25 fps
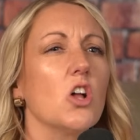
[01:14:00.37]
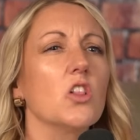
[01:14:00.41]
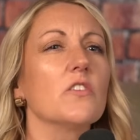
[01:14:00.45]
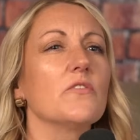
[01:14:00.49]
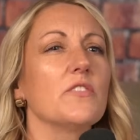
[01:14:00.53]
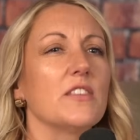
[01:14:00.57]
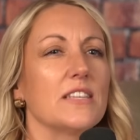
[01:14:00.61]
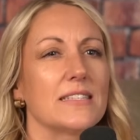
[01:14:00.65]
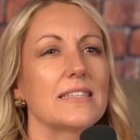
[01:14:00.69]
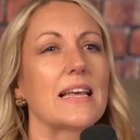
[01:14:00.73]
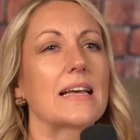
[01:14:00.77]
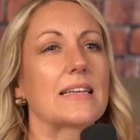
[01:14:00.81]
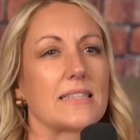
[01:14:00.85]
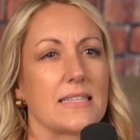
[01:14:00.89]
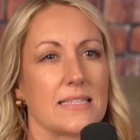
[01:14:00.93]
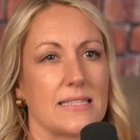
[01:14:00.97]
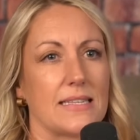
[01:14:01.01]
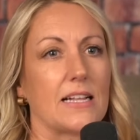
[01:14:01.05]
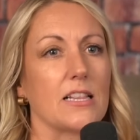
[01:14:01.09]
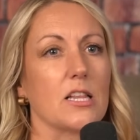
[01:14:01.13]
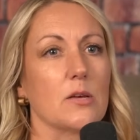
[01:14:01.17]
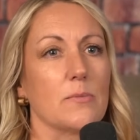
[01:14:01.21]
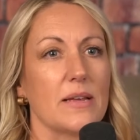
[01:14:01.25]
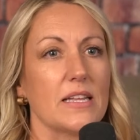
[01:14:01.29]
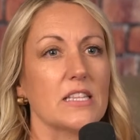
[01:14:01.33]
all of the
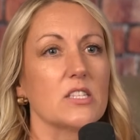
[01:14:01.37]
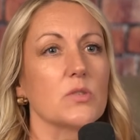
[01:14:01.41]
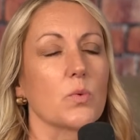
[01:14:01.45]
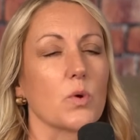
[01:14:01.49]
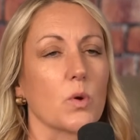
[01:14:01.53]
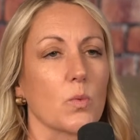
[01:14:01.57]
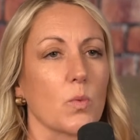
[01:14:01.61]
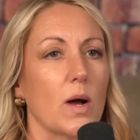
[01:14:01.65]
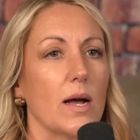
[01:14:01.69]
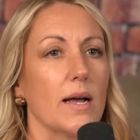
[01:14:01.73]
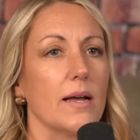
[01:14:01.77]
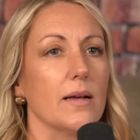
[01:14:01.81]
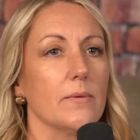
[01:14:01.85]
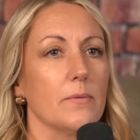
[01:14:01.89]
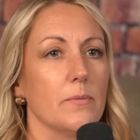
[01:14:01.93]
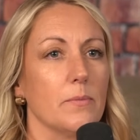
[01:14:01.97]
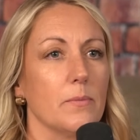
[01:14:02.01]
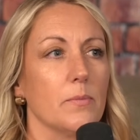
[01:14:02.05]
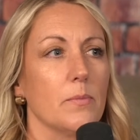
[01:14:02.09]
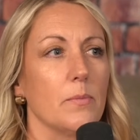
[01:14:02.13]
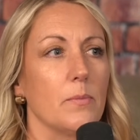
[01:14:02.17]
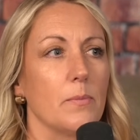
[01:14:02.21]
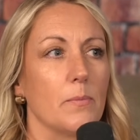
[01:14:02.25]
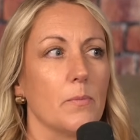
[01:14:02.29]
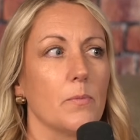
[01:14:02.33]
sexist elements were what
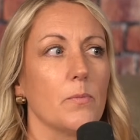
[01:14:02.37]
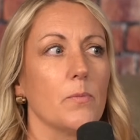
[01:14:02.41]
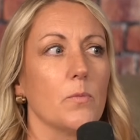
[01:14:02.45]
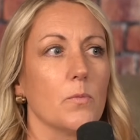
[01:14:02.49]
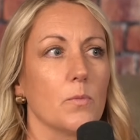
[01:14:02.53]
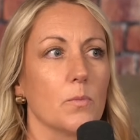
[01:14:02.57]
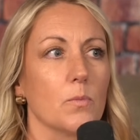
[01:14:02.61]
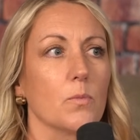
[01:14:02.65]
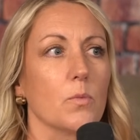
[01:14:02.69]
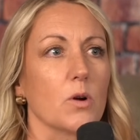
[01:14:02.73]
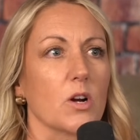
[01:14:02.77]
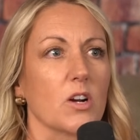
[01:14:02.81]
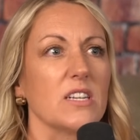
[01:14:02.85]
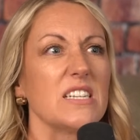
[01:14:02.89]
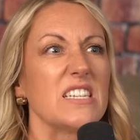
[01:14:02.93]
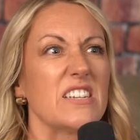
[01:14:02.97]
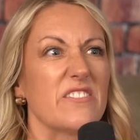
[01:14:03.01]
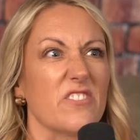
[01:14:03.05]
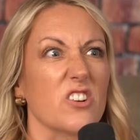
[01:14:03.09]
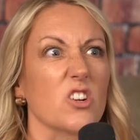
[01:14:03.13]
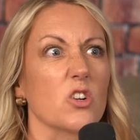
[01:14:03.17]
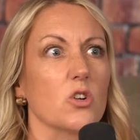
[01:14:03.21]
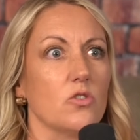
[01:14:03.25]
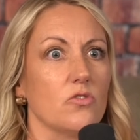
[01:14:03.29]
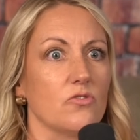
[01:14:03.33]
were
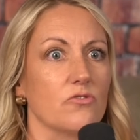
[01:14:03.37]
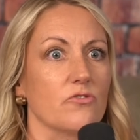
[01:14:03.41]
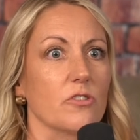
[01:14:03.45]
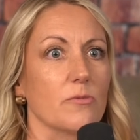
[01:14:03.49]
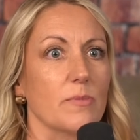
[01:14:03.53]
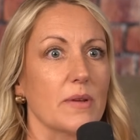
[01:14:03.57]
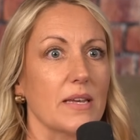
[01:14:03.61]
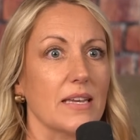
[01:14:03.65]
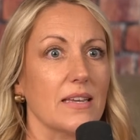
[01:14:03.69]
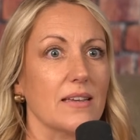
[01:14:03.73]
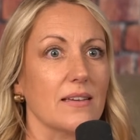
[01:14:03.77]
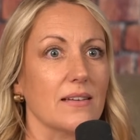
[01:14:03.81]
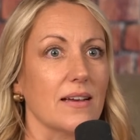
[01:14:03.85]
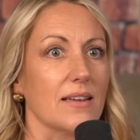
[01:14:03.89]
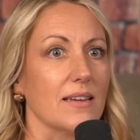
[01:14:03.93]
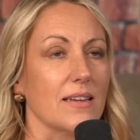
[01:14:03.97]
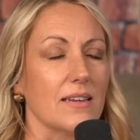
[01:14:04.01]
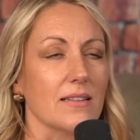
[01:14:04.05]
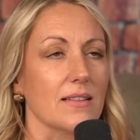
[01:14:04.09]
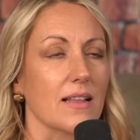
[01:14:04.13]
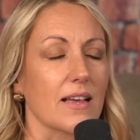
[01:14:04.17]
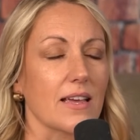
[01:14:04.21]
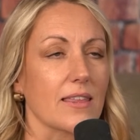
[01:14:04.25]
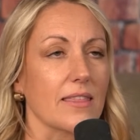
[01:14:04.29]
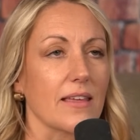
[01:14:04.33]
difficult for me. I
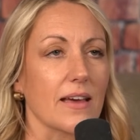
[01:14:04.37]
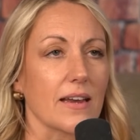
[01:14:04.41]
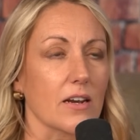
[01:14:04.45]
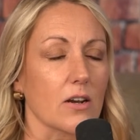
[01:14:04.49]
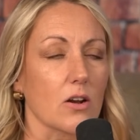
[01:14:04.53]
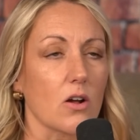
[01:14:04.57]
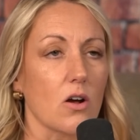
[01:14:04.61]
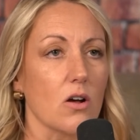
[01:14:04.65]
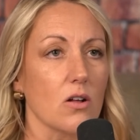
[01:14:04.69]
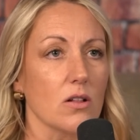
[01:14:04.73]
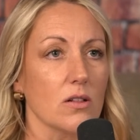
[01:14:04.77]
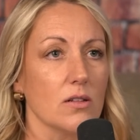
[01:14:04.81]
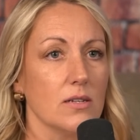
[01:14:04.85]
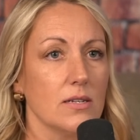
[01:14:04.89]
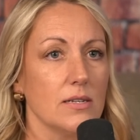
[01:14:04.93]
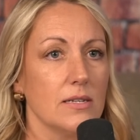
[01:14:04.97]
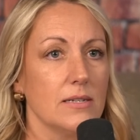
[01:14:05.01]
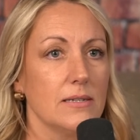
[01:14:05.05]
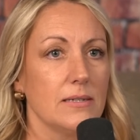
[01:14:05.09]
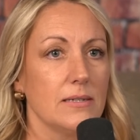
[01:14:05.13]
didn't like that at all.